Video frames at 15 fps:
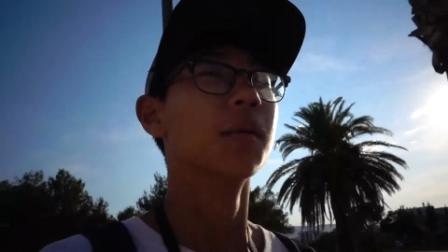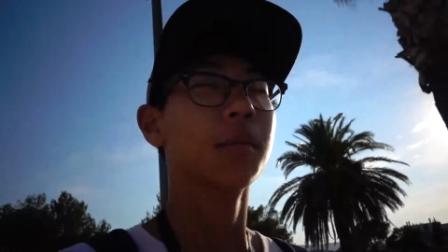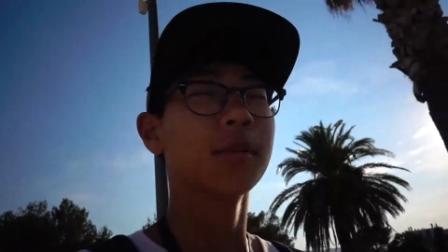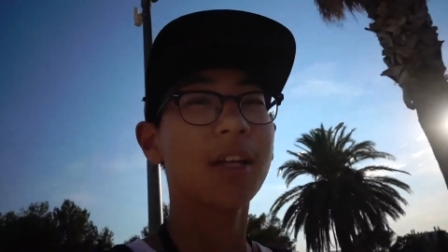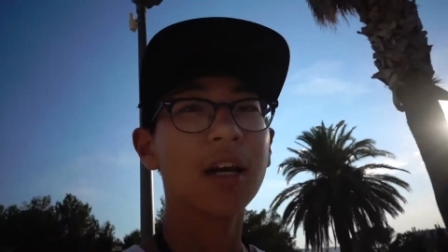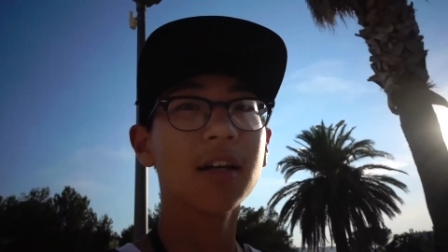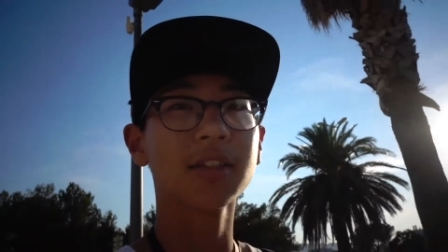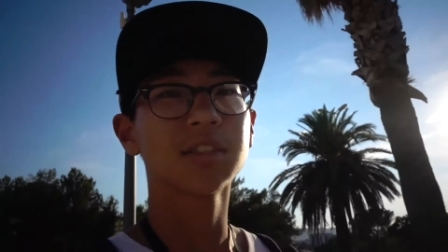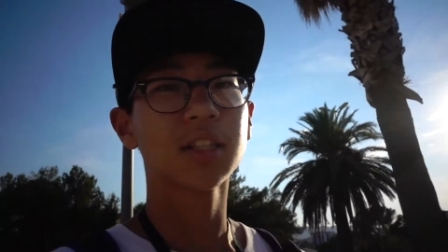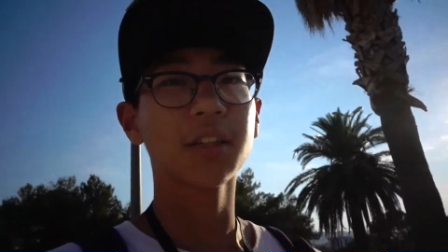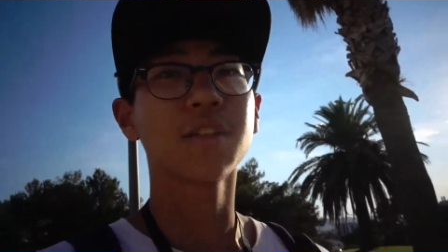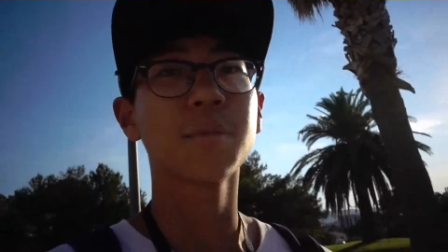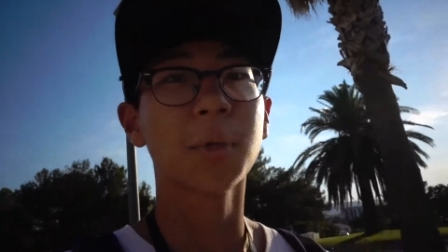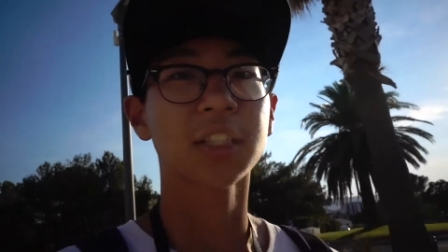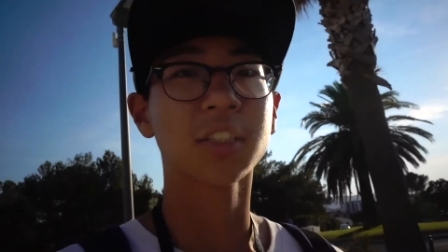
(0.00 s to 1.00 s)
But now let's head
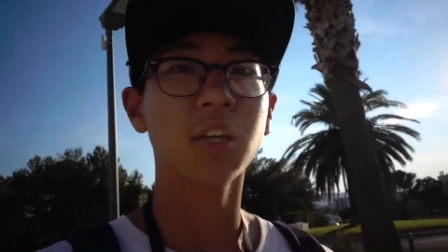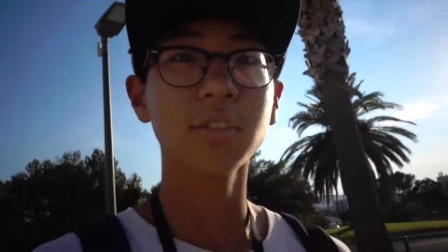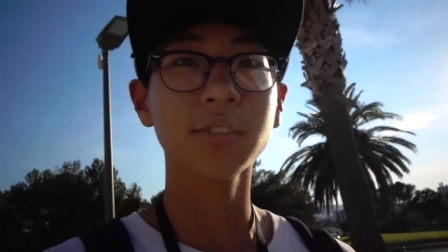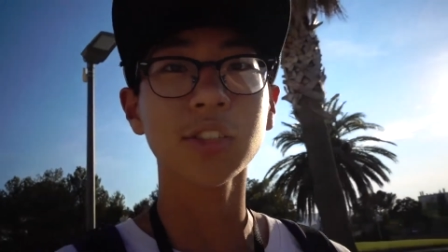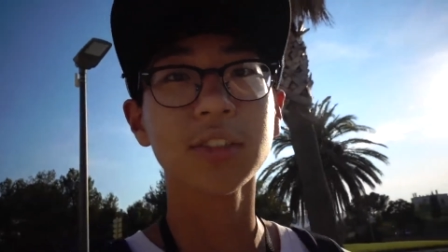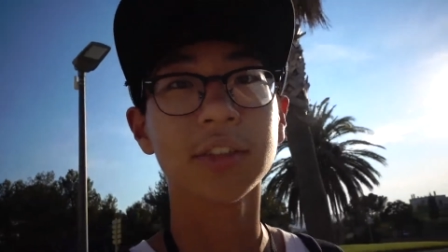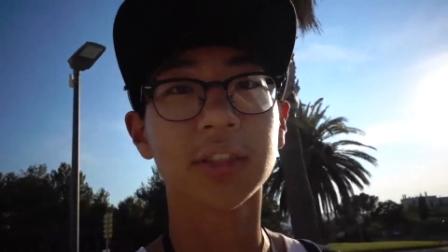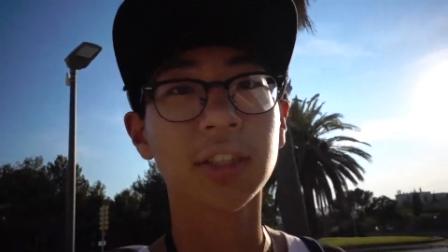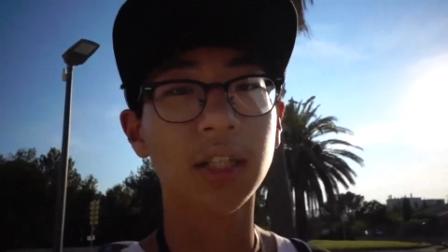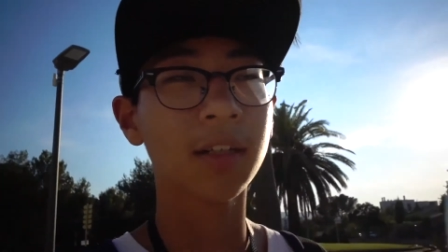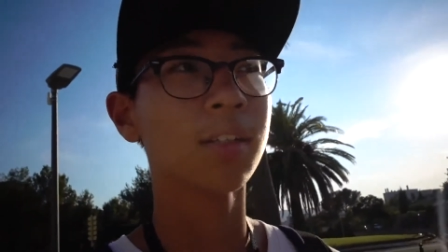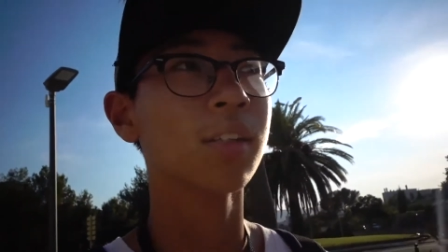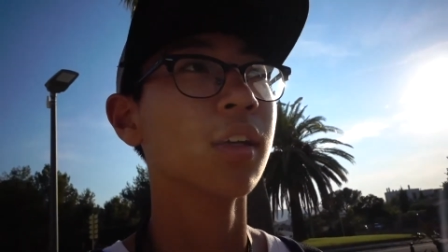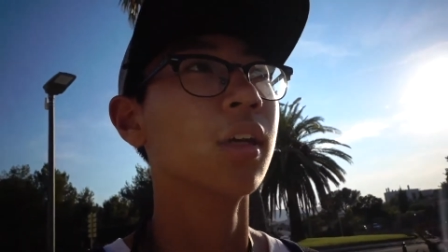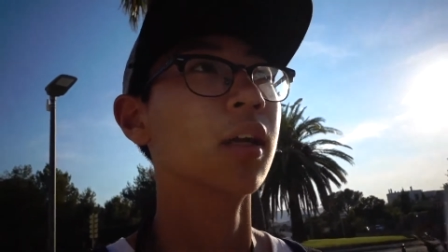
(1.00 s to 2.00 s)
to McDonald's
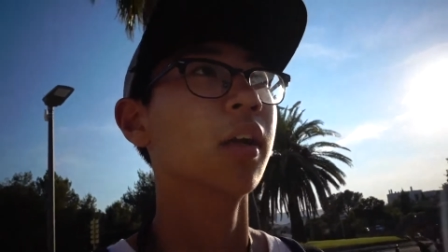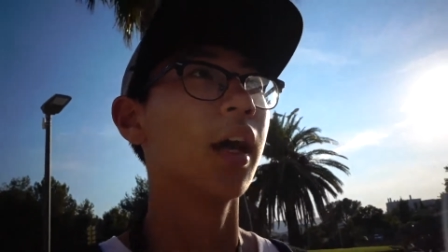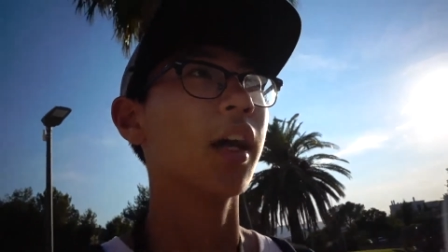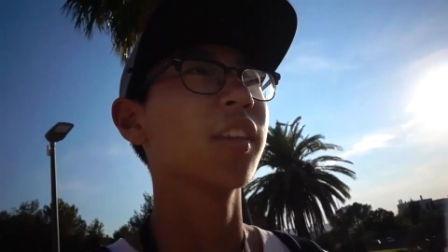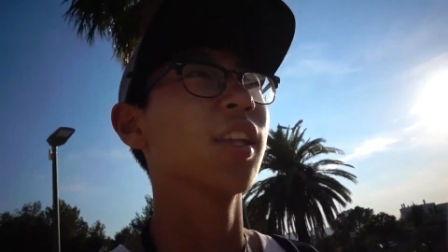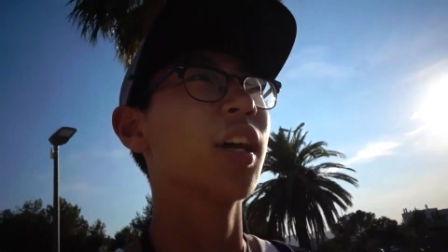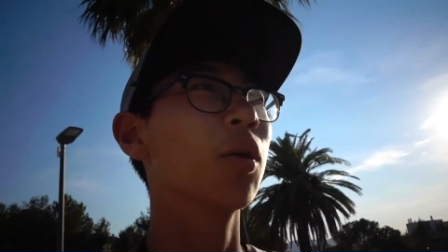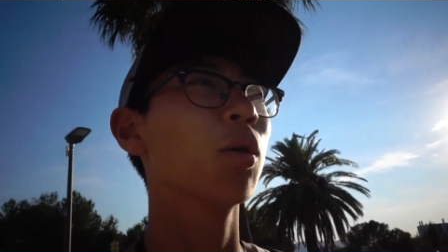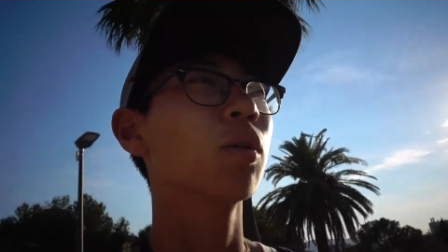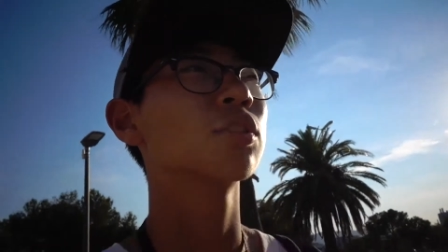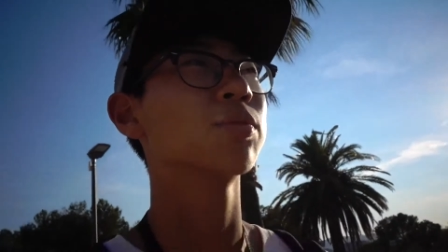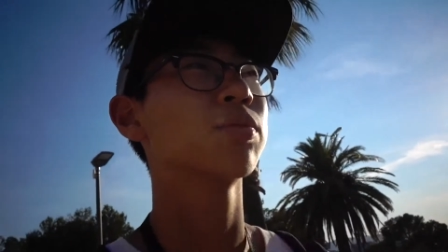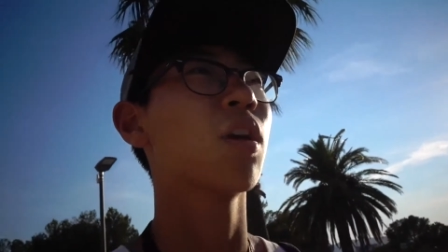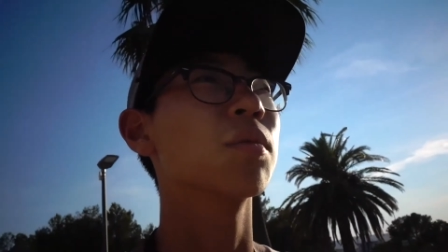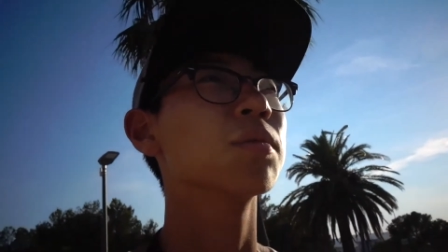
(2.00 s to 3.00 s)
and then we'll
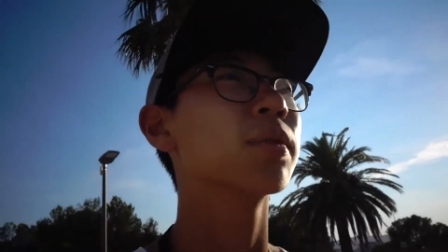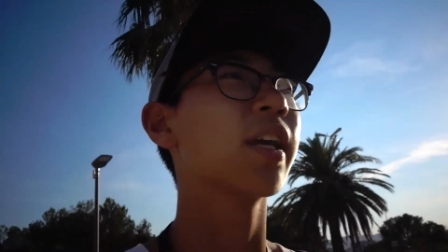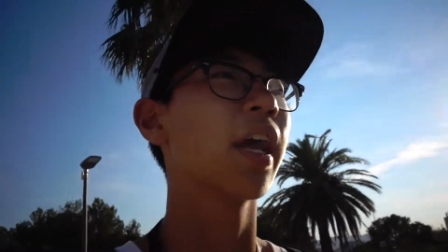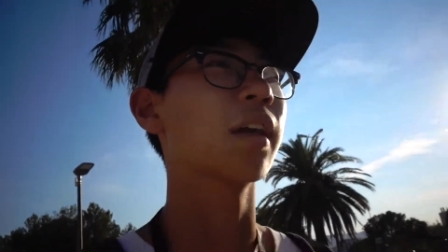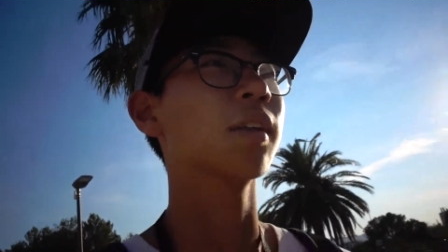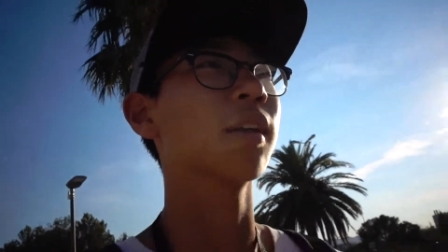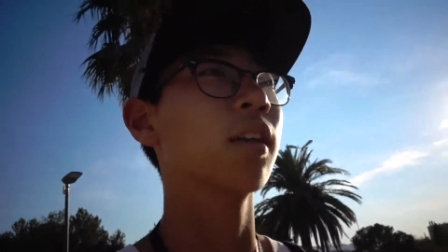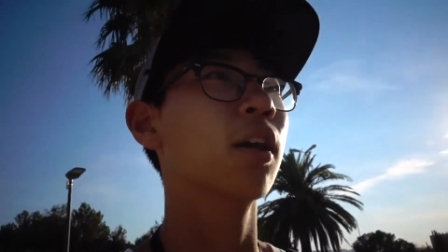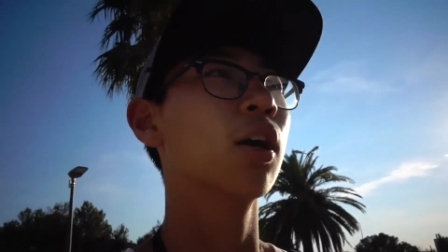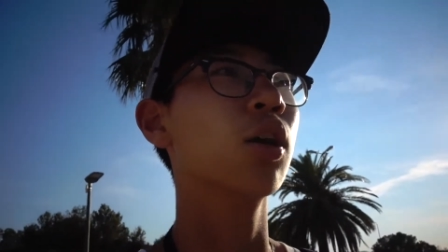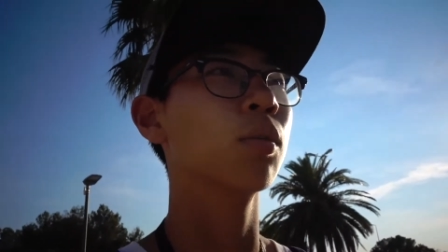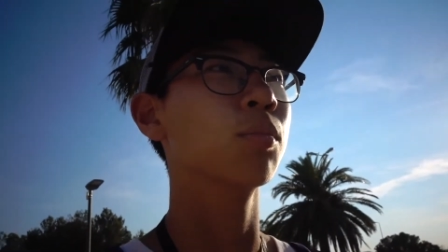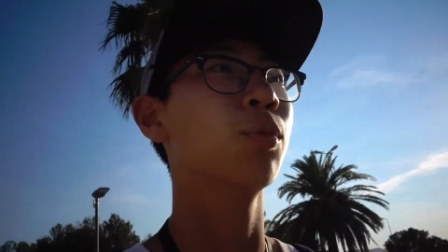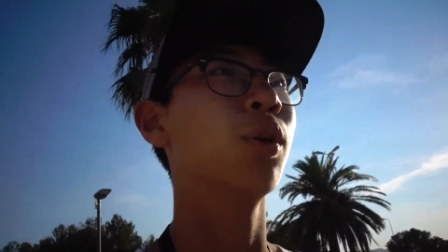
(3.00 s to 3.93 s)
probably be heading home.